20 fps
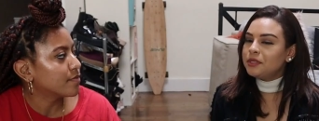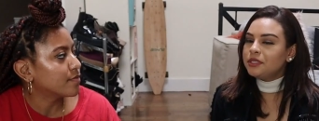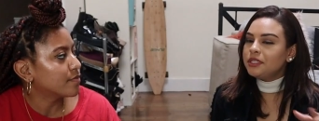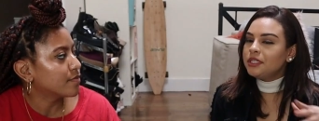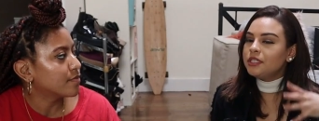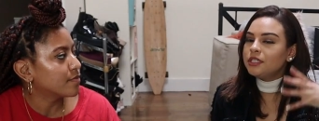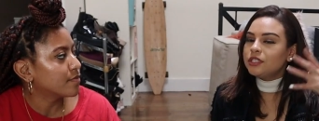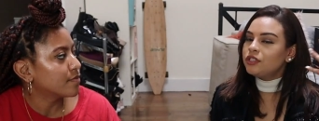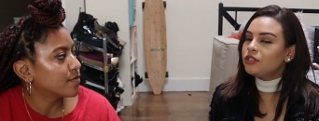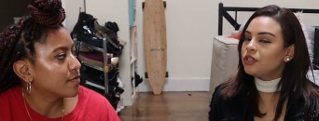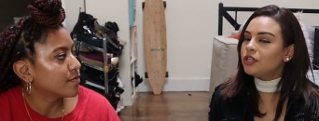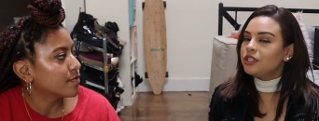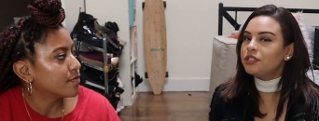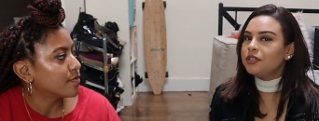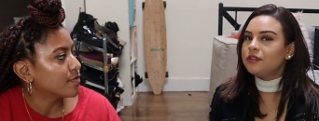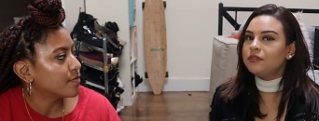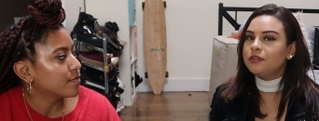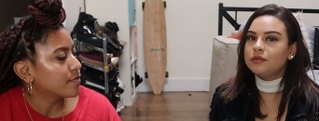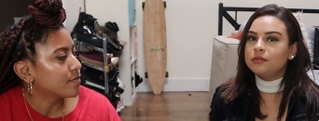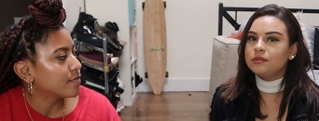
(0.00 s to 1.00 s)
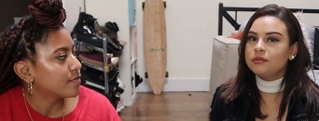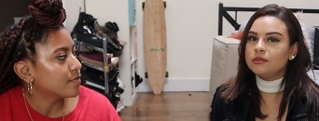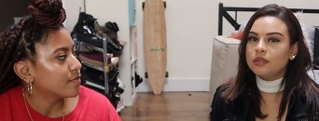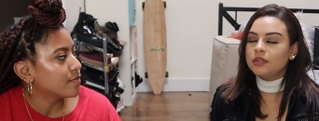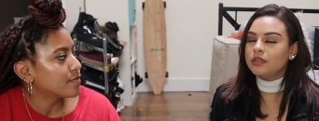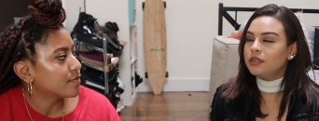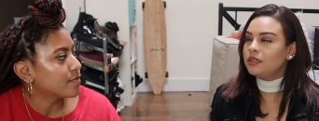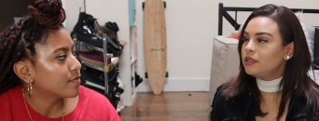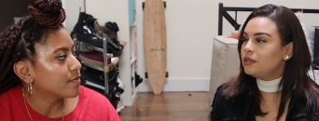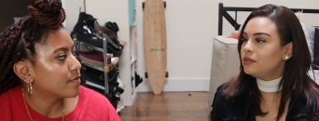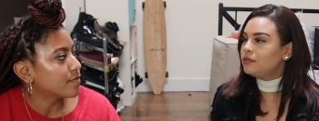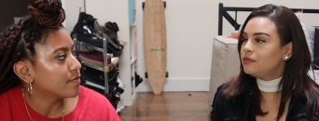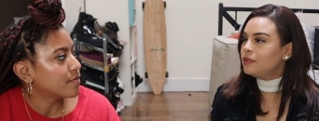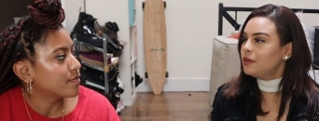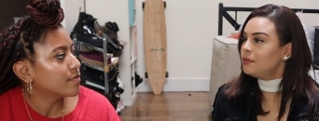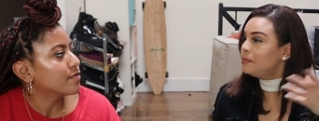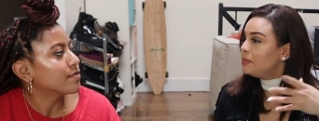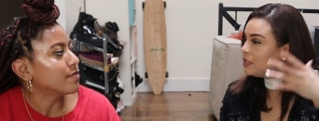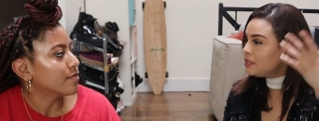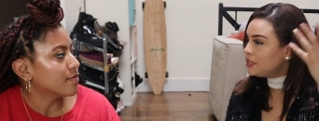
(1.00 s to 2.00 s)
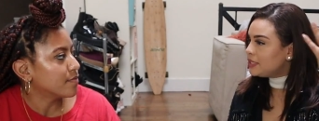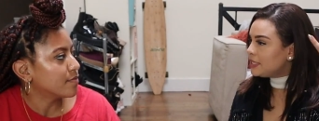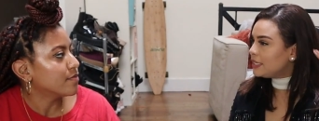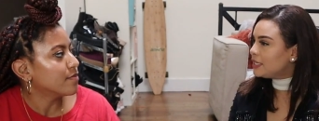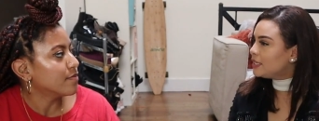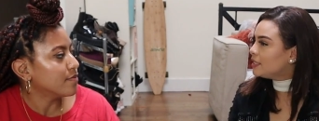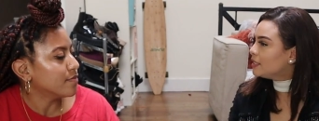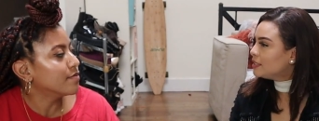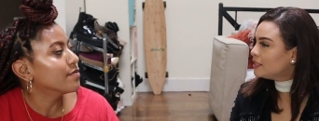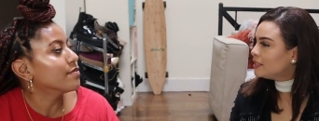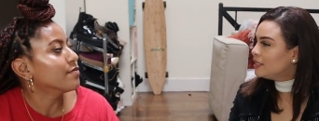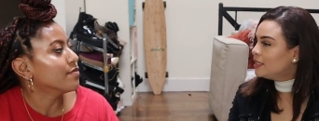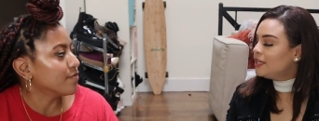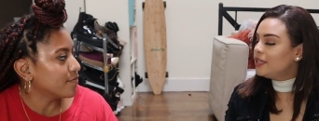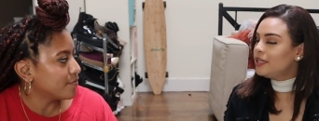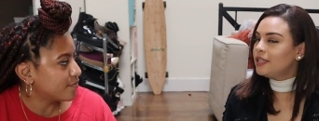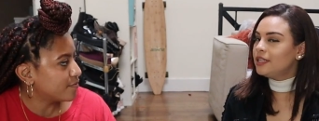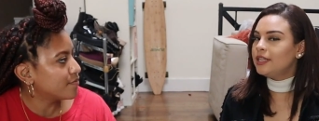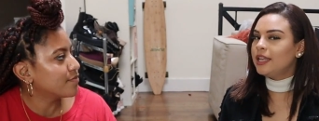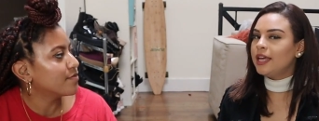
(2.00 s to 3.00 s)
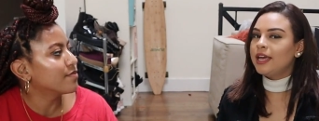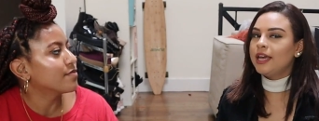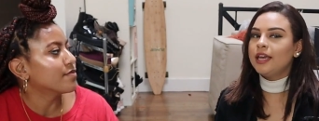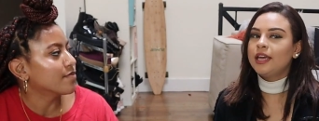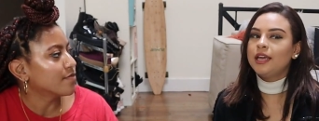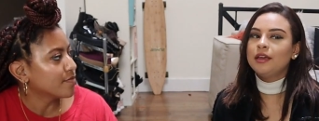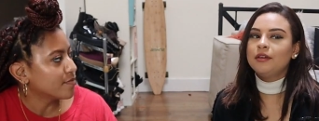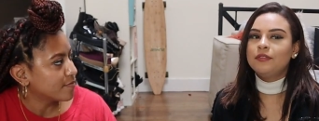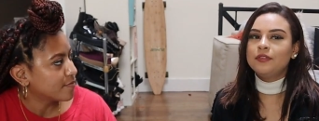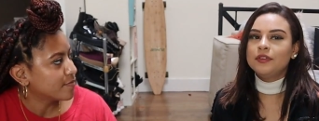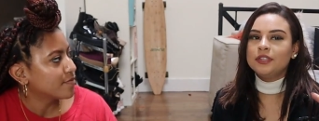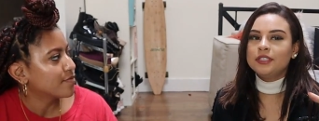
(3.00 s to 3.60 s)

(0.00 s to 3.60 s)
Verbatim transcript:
Speaker 1: building a structure of a, of a building. Mm-hmm. Like if